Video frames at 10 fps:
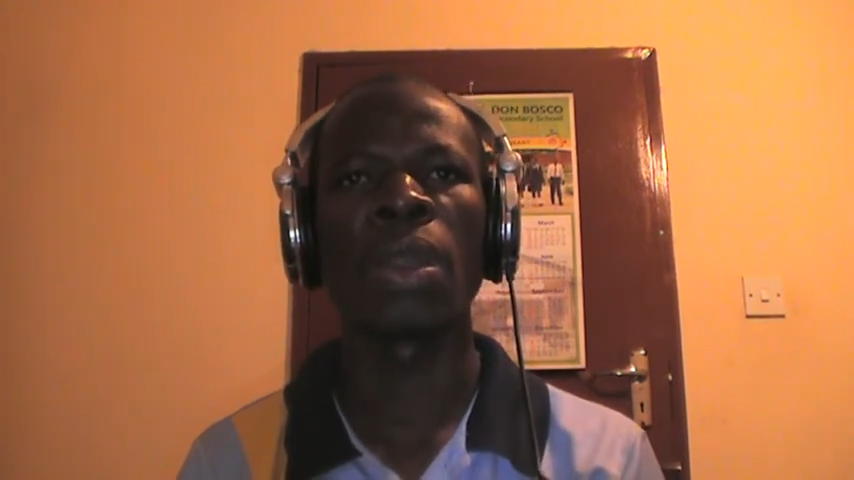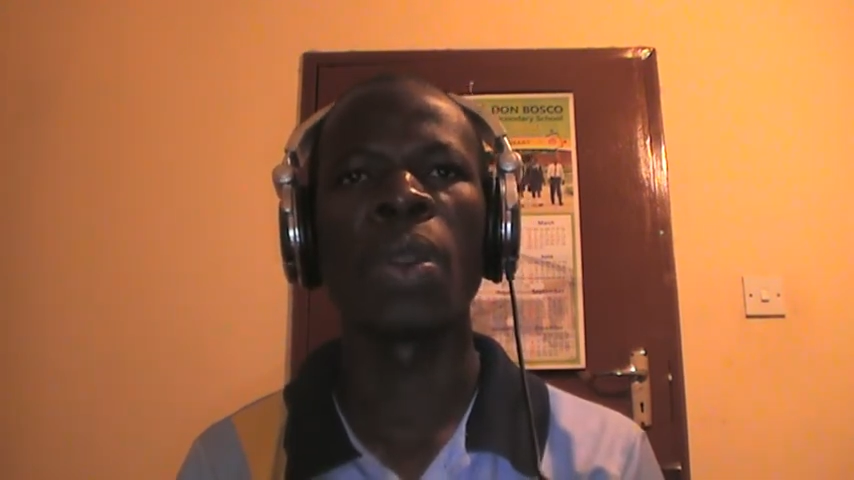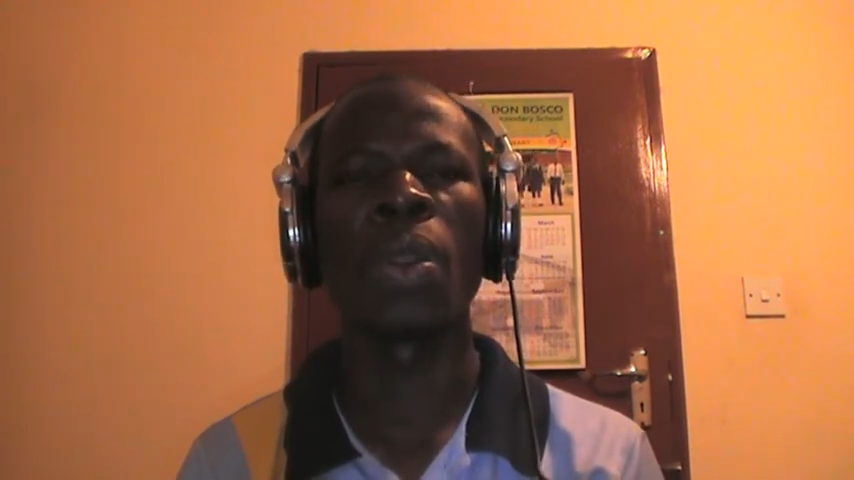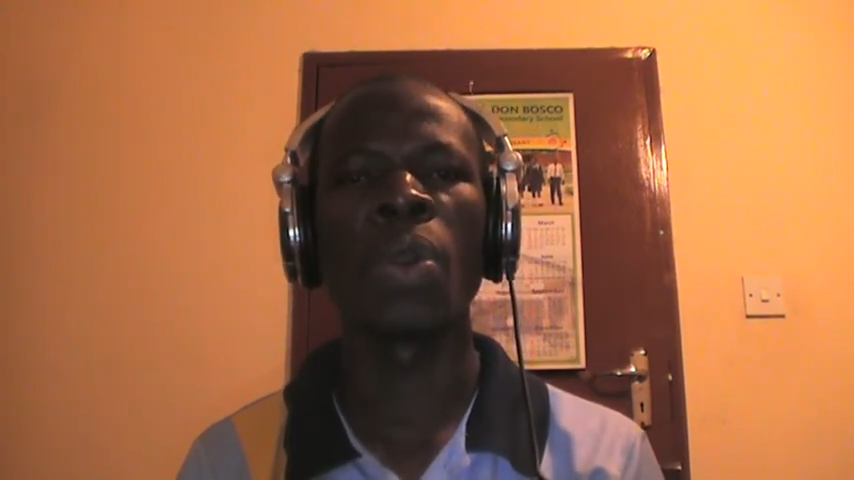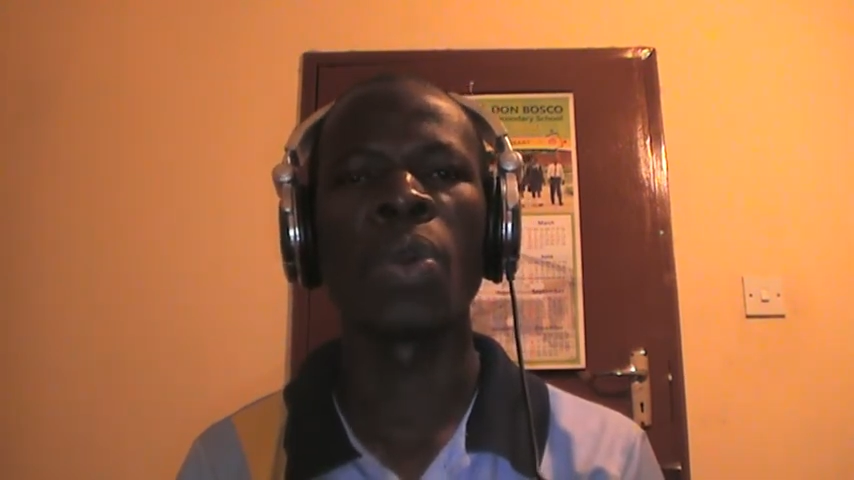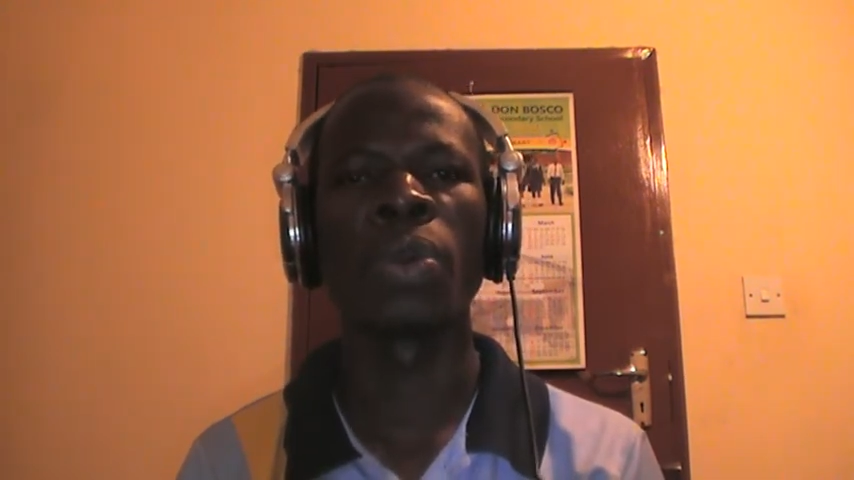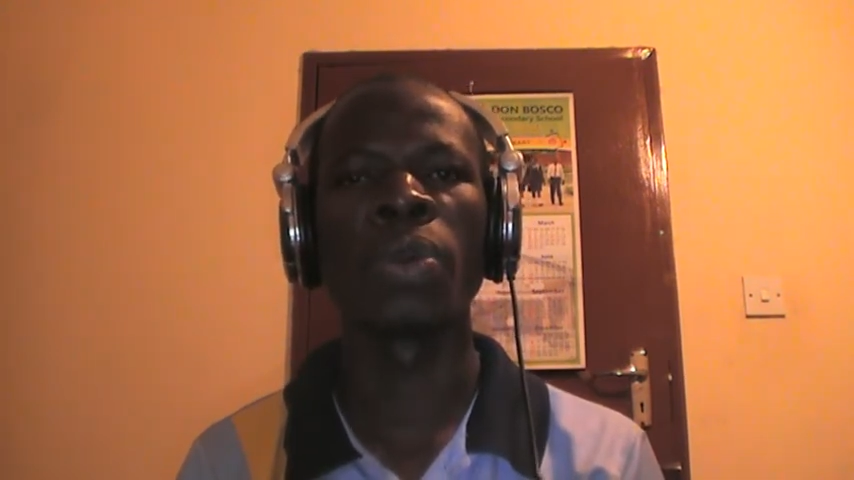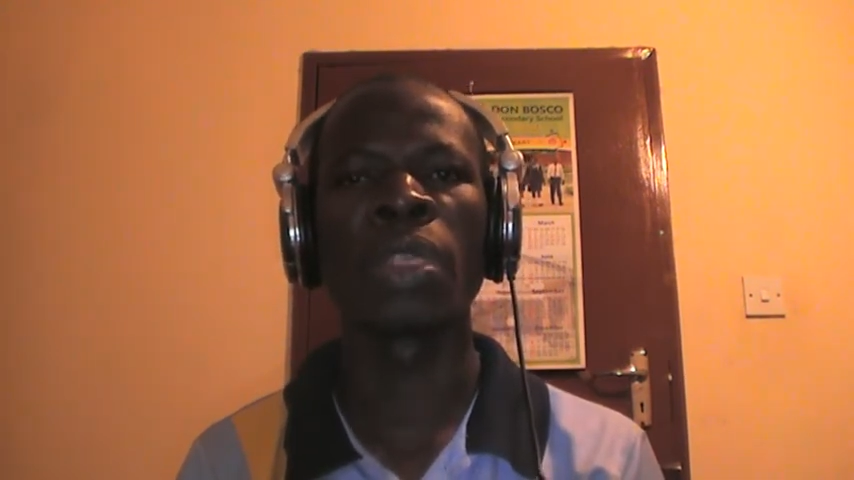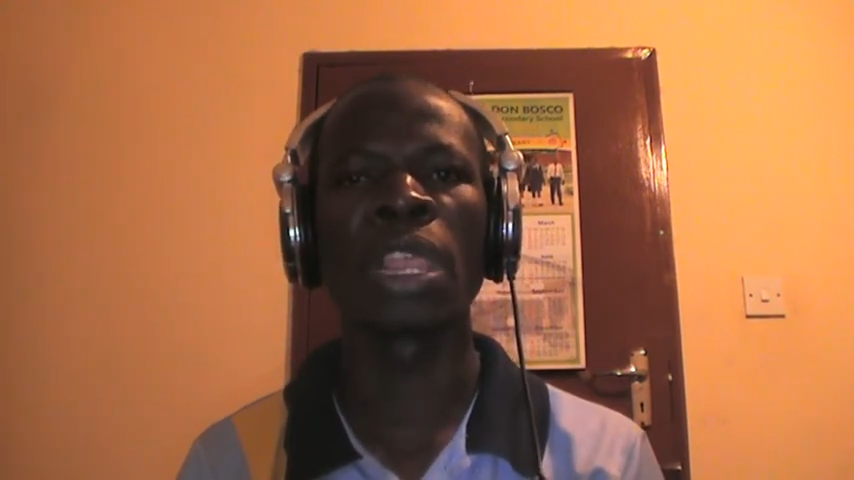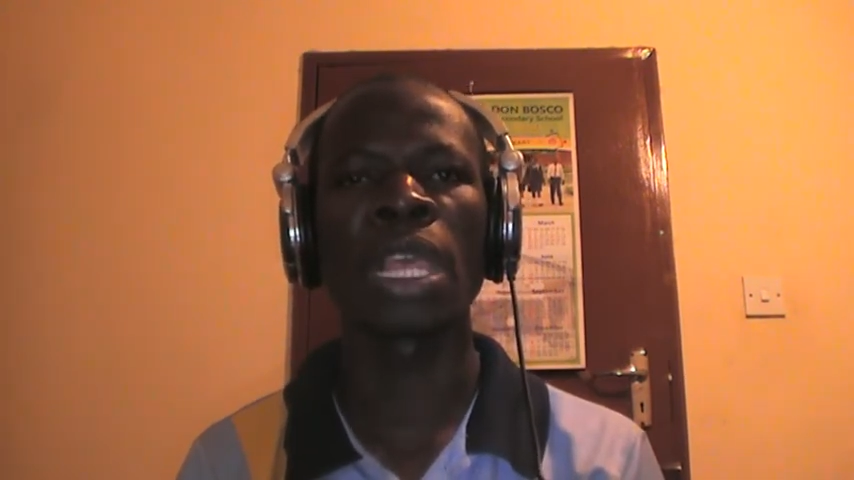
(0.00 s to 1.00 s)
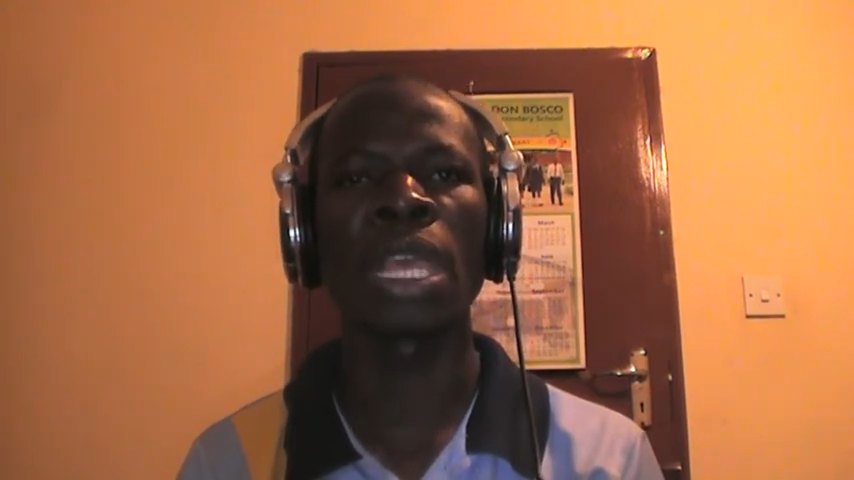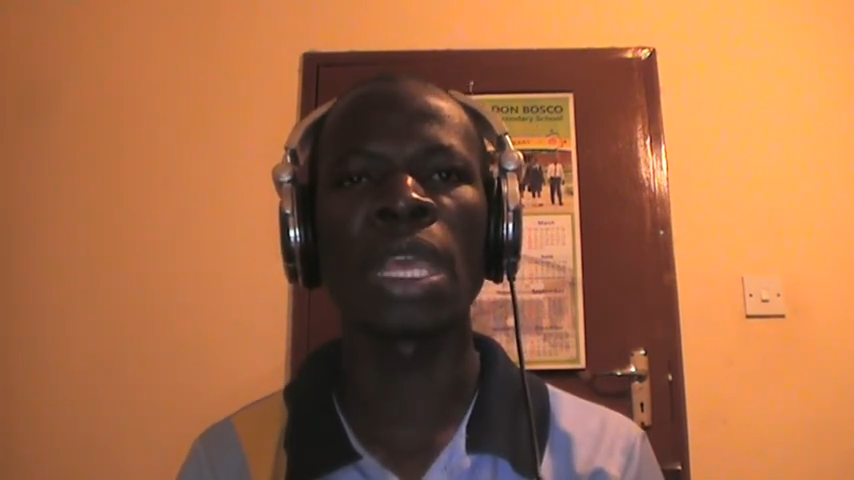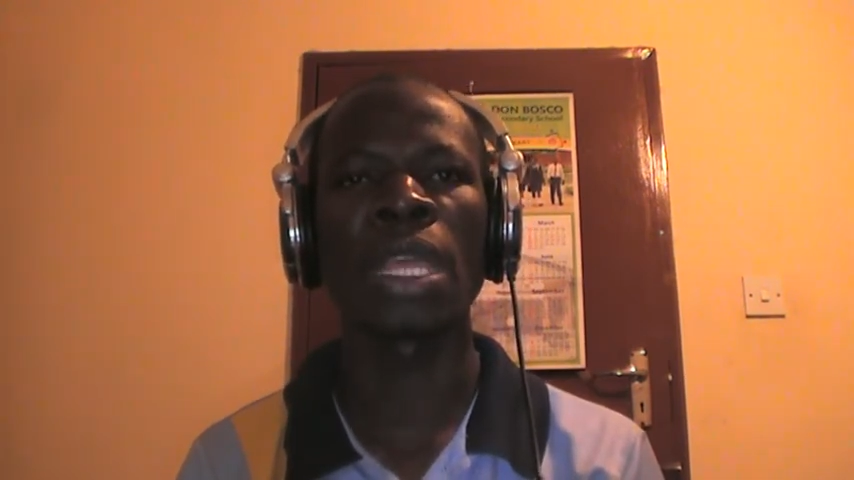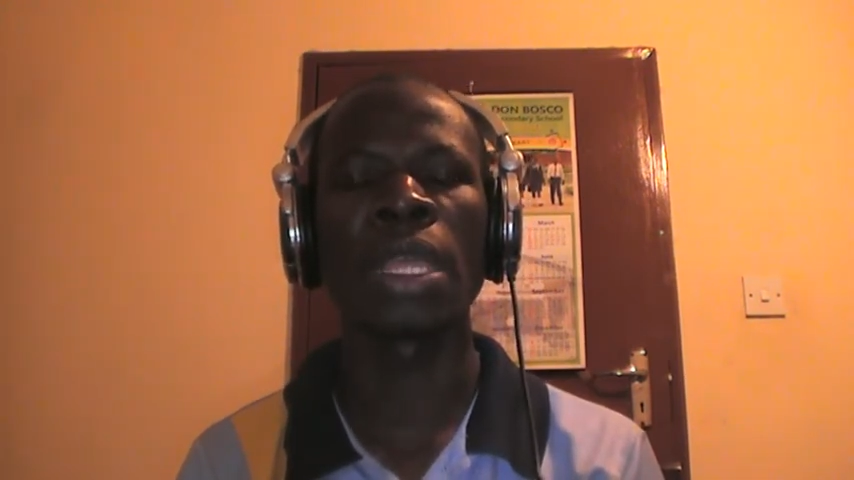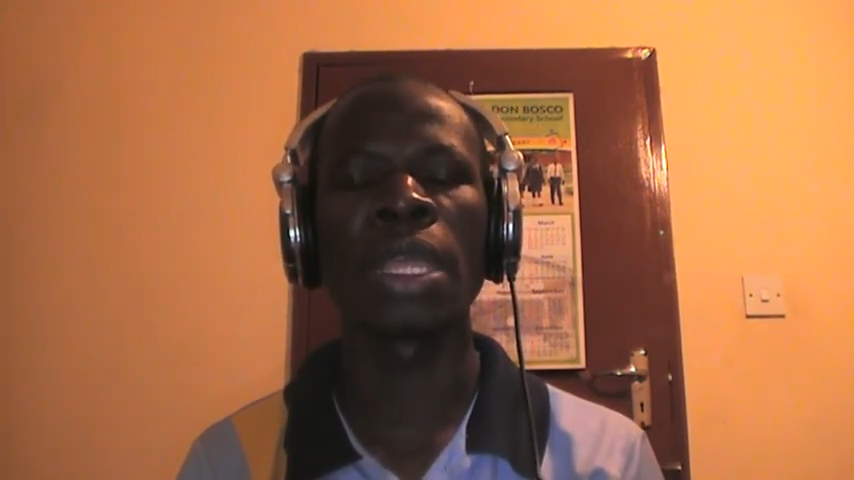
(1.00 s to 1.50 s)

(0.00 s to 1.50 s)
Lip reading: or would say